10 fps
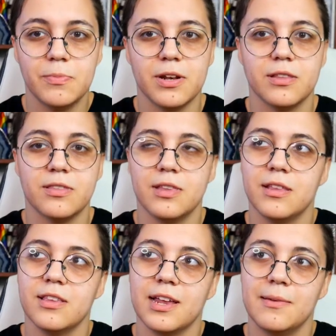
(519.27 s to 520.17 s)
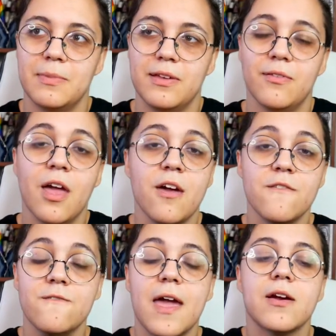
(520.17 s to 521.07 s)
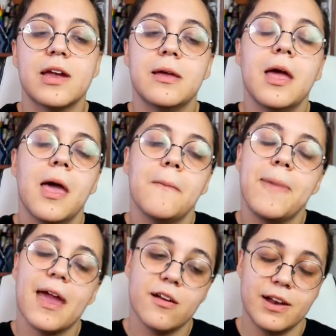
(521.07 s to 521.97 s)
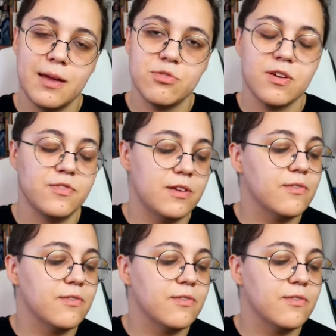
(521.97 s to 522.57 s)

but it's it's going to be very paradigm shifting,